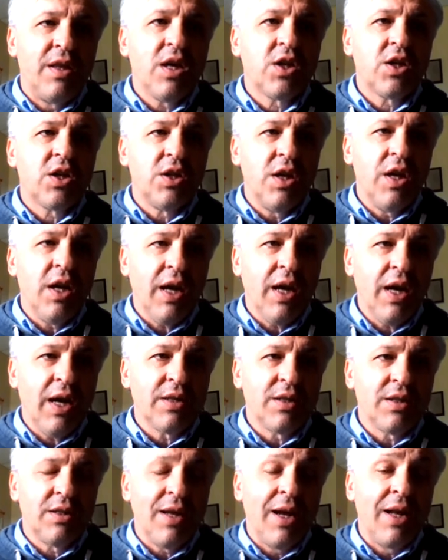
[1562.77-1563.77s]
dictionary
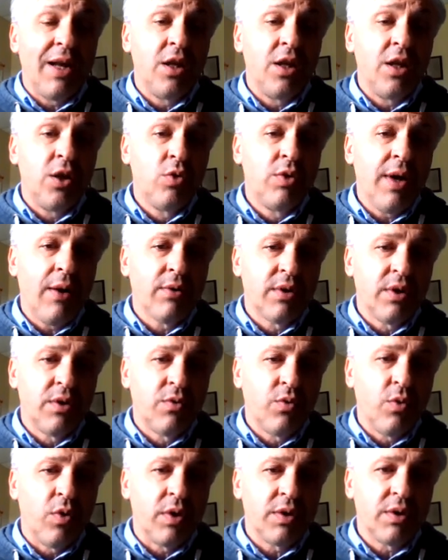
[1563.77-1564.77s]
has
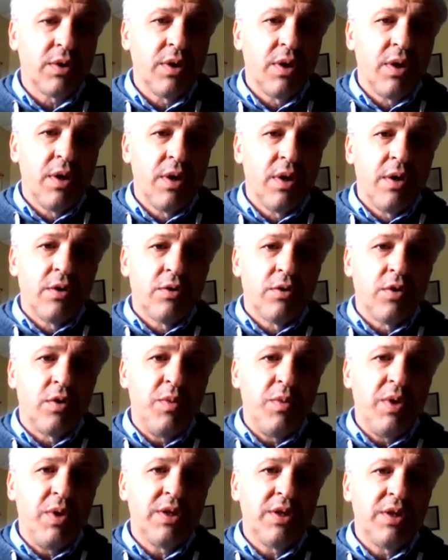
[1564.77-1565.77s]
92,000 words. That
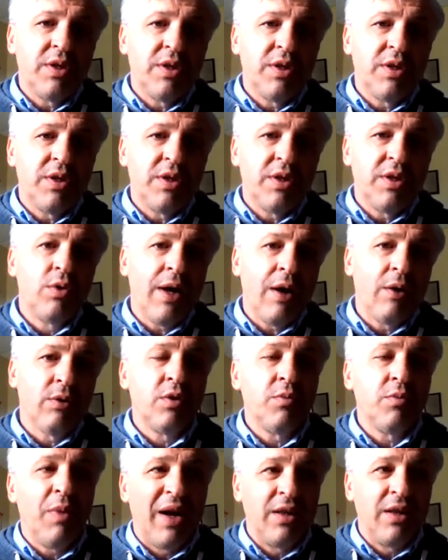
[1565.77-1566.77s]
means that
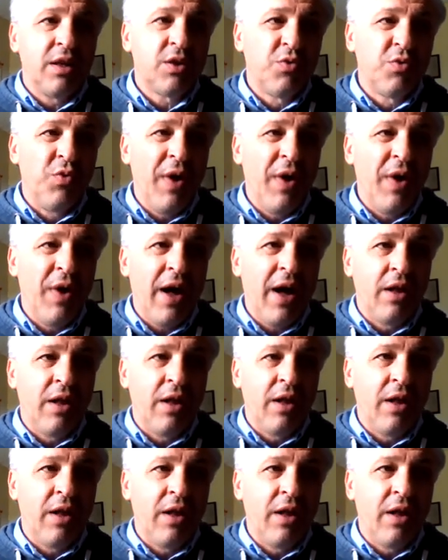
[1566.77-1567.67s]
92,000 minus 12